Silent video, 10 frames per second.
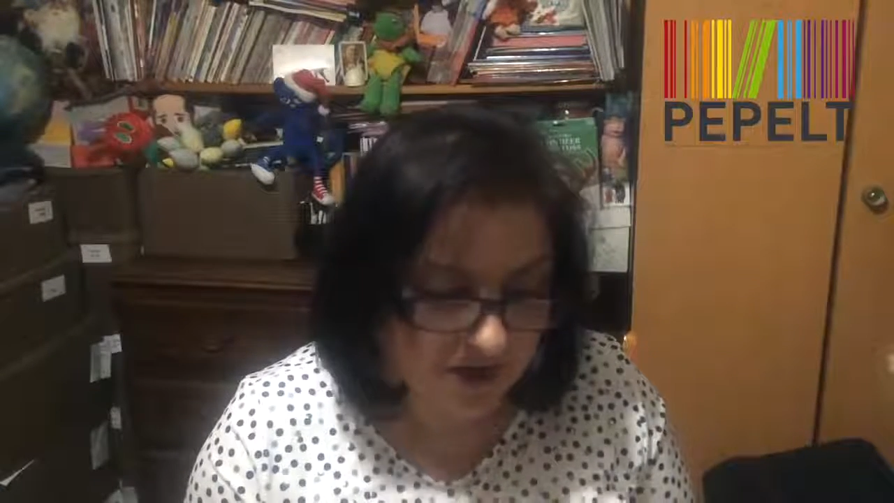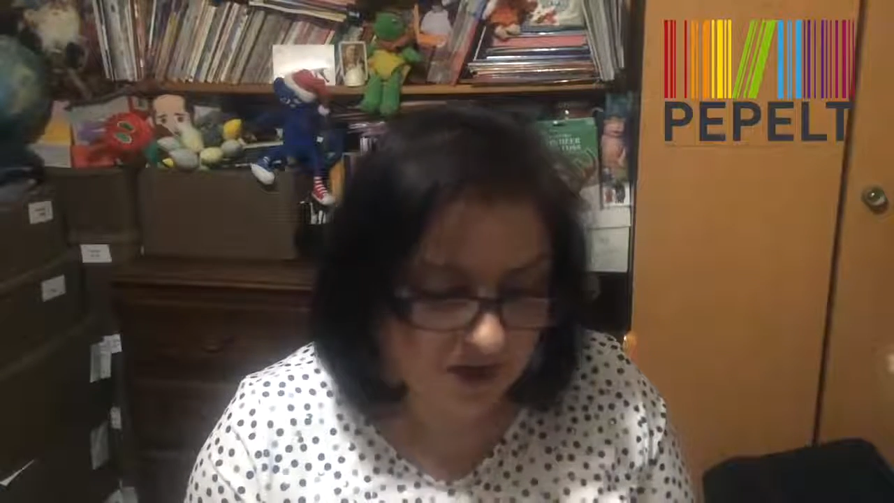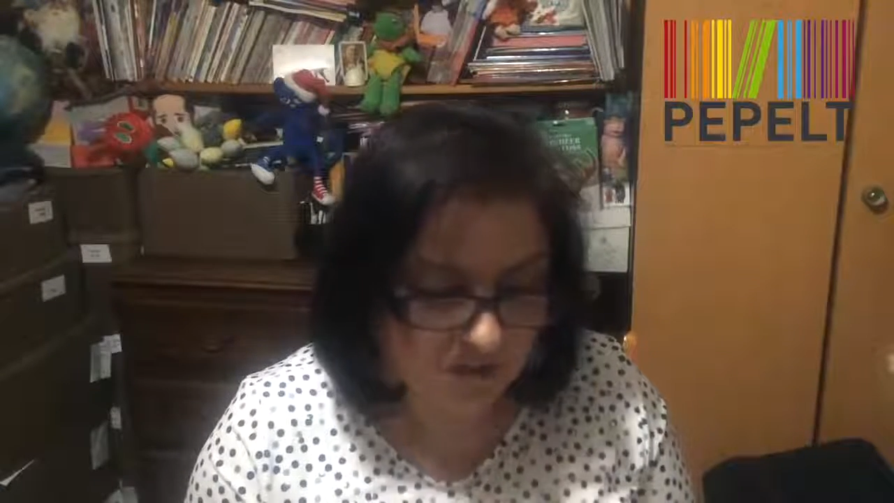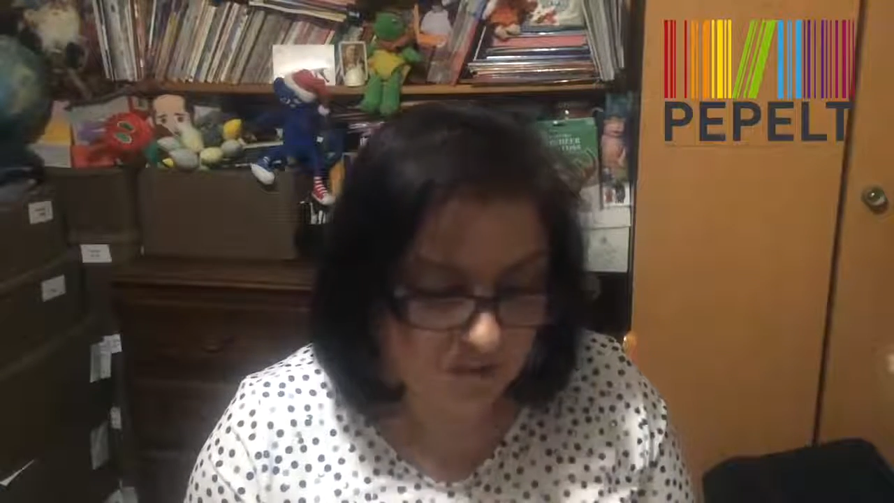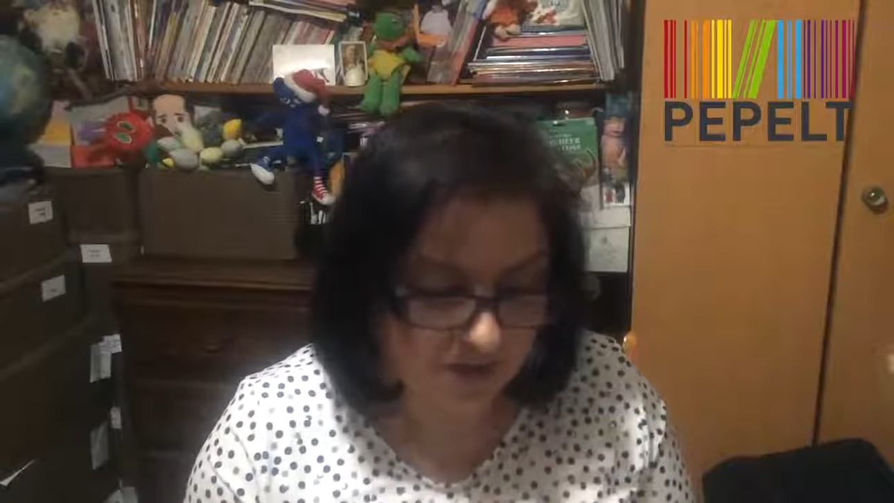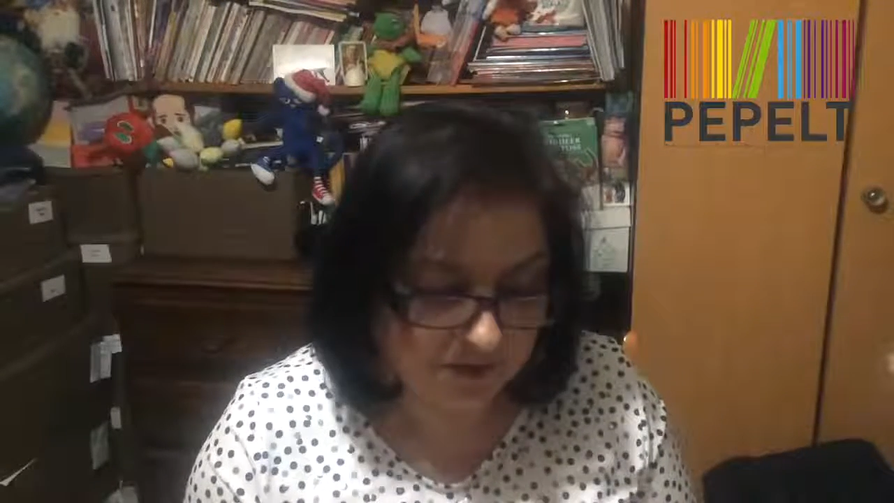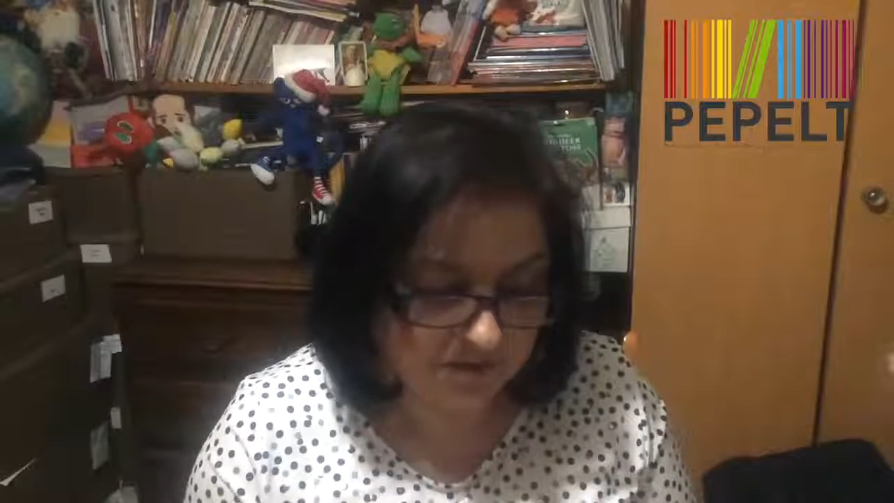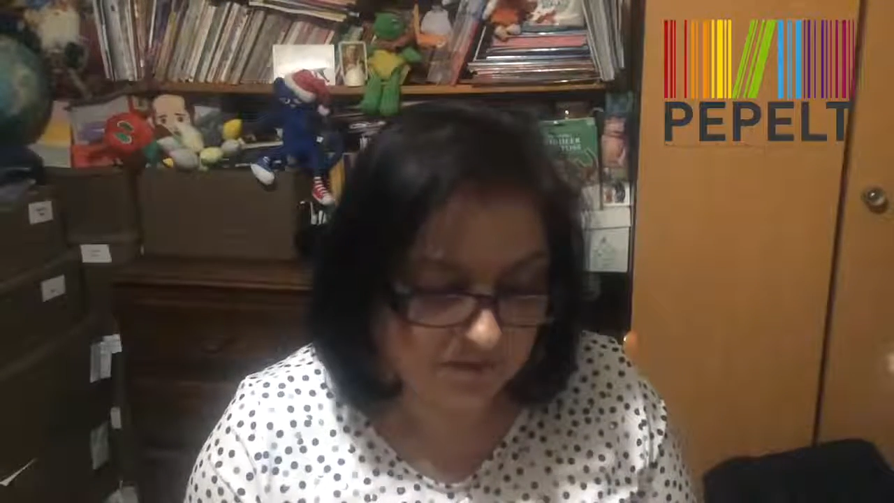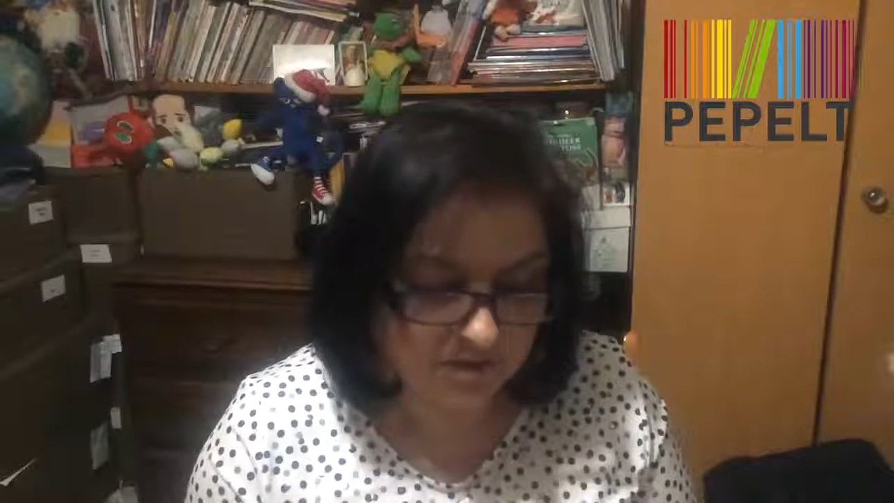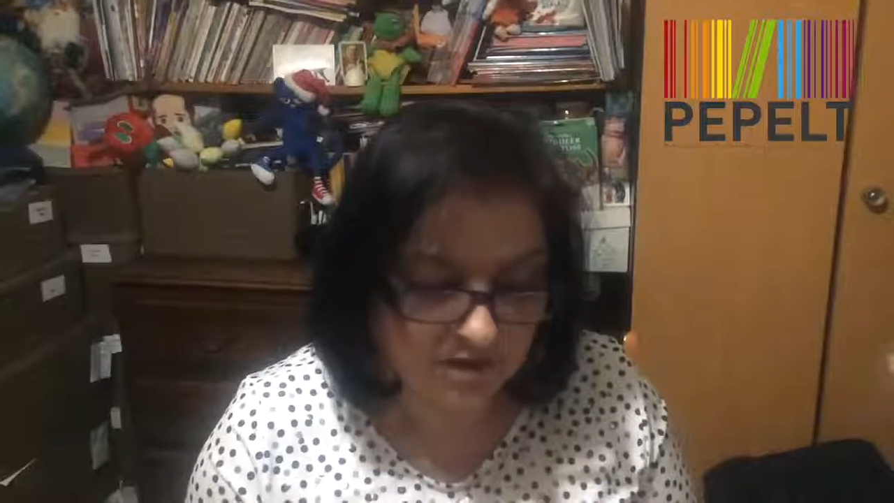He
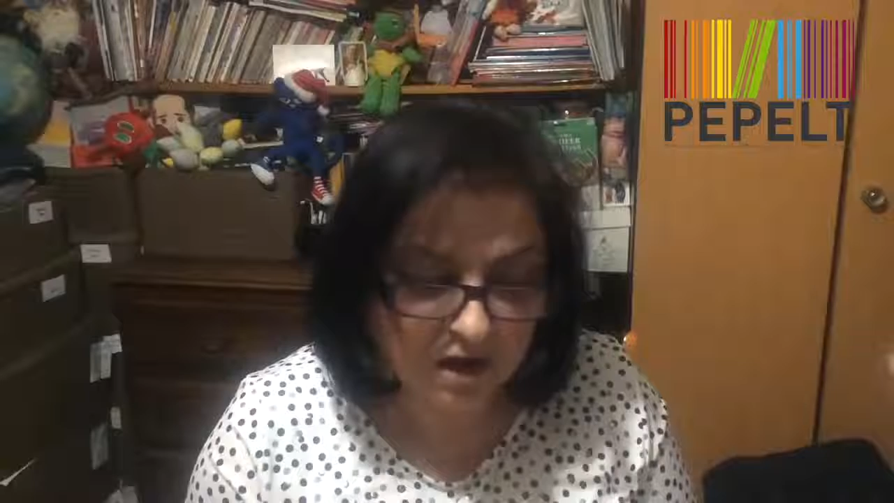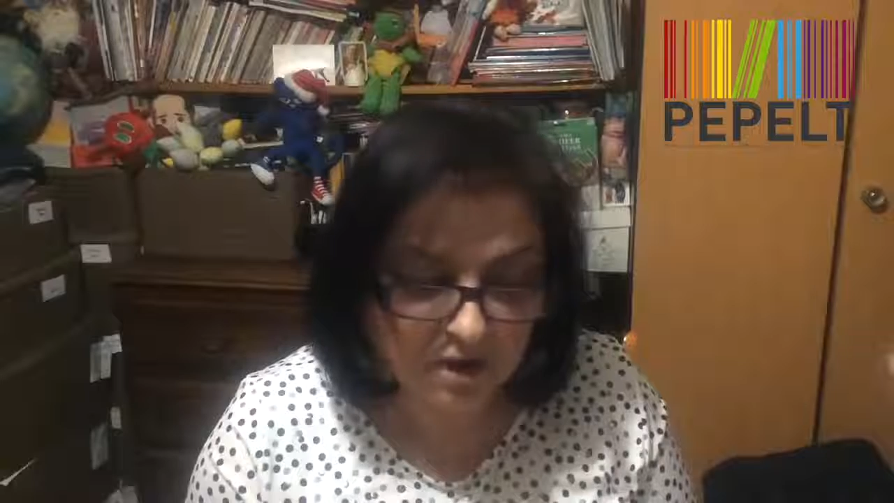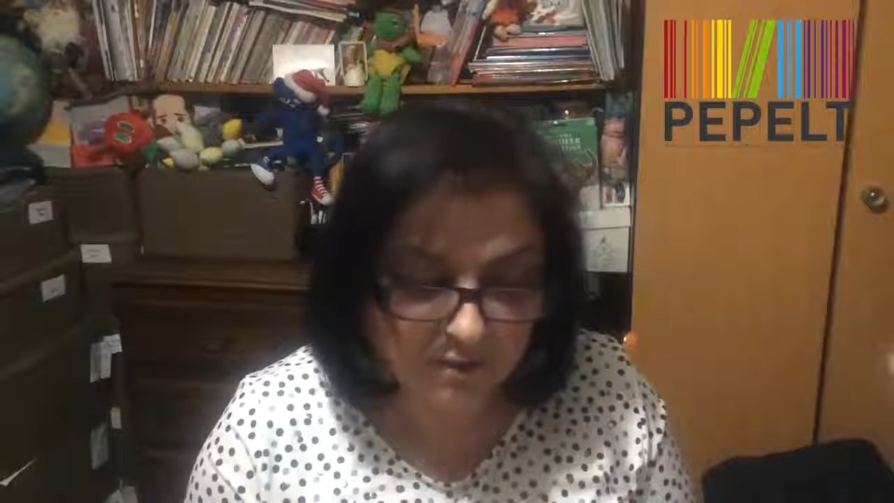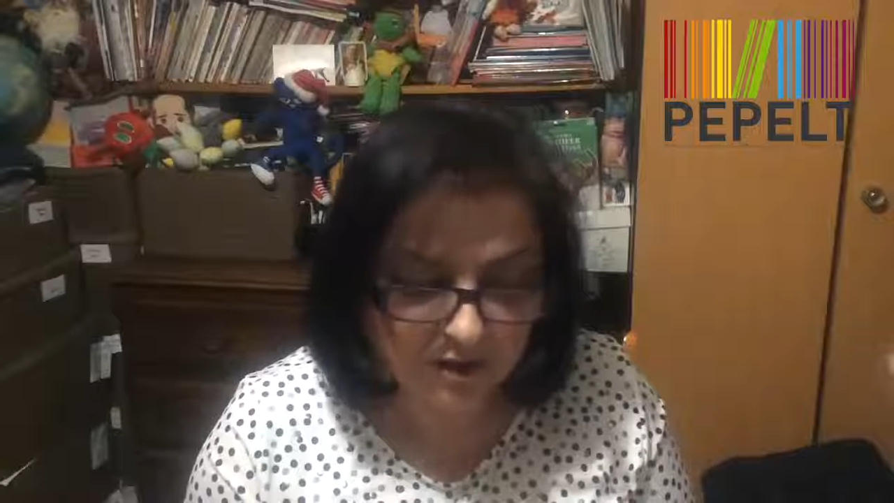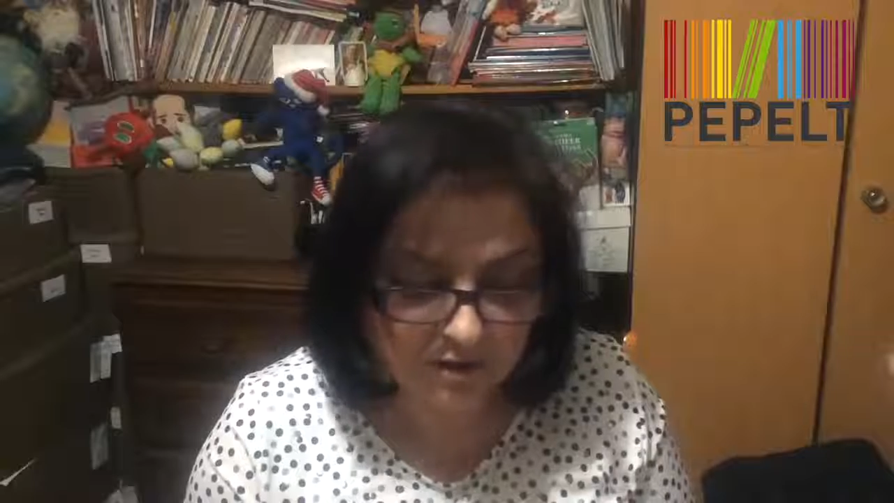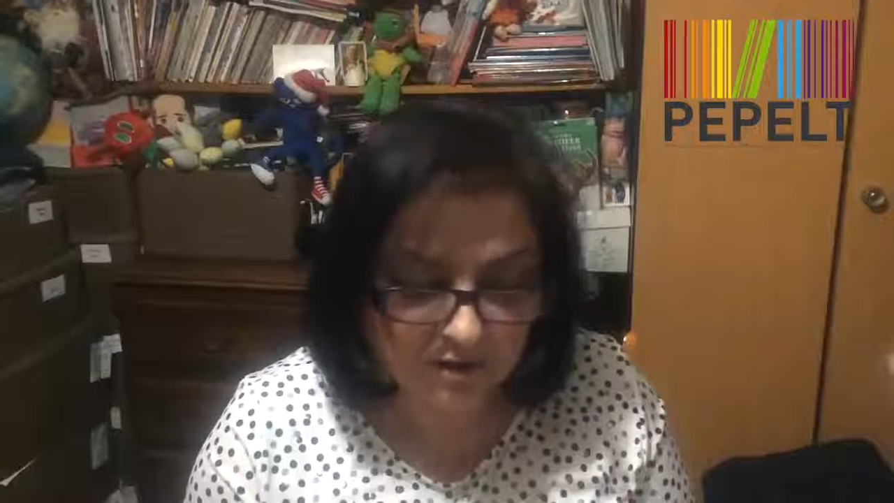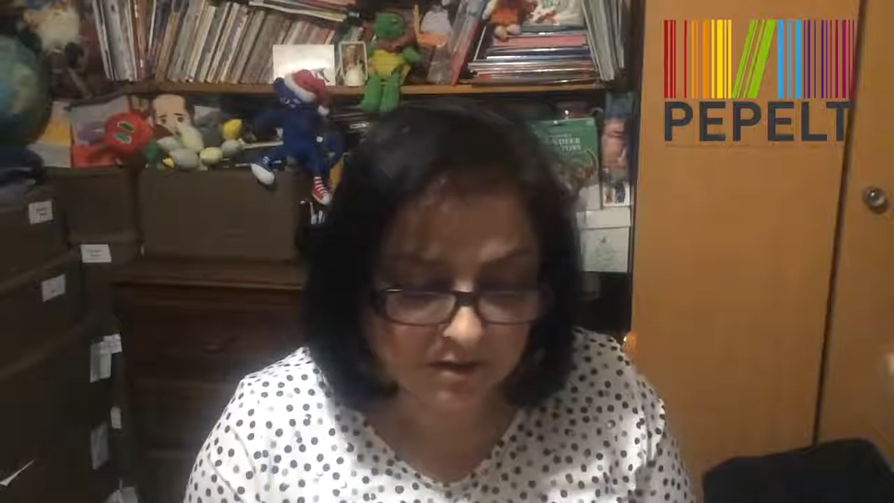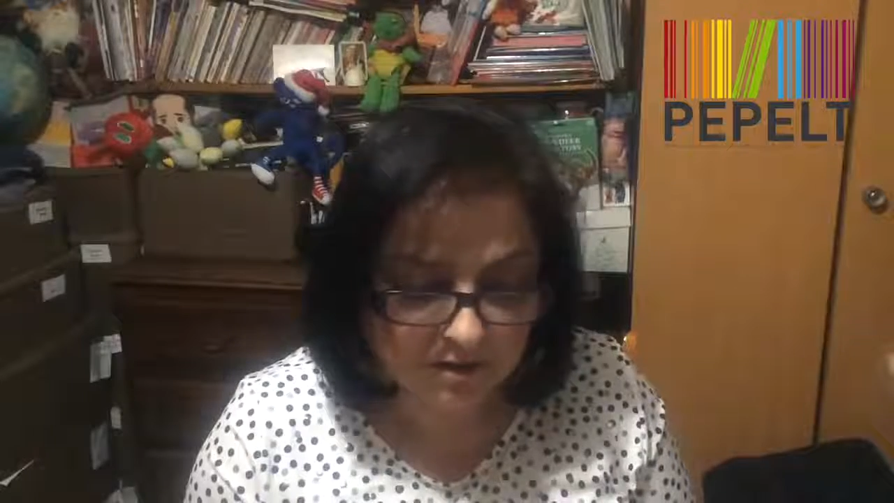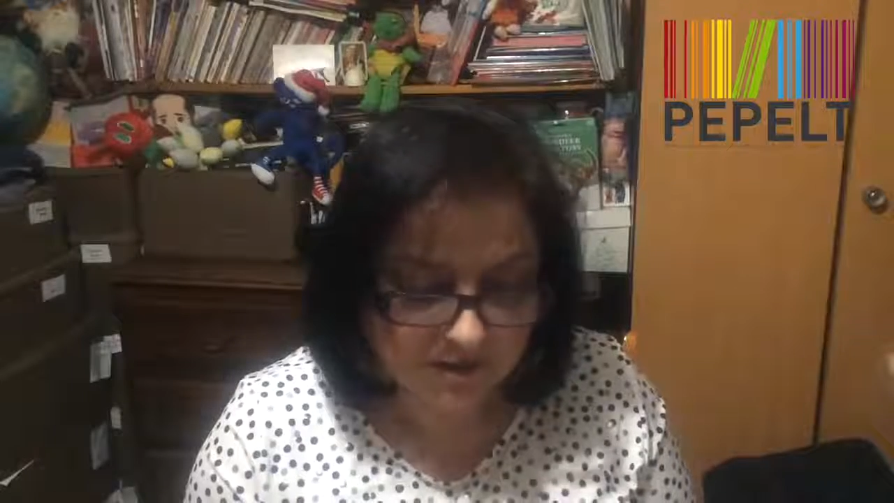went to the car park.